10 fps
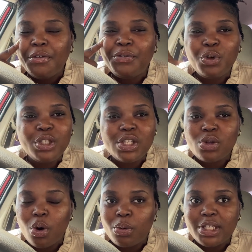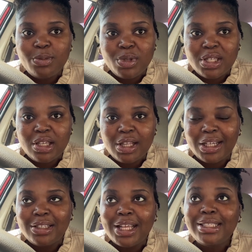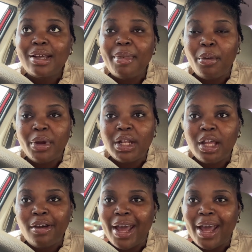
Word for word: Float is always busy. Like the last time I went there,